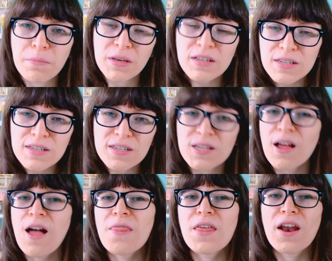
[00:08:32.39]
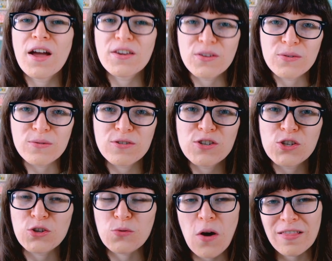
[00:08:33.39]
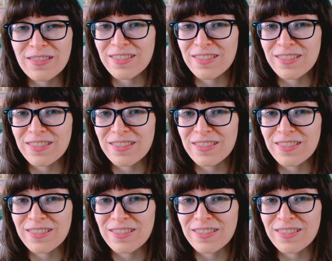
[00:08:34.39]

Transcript: pieces that I use to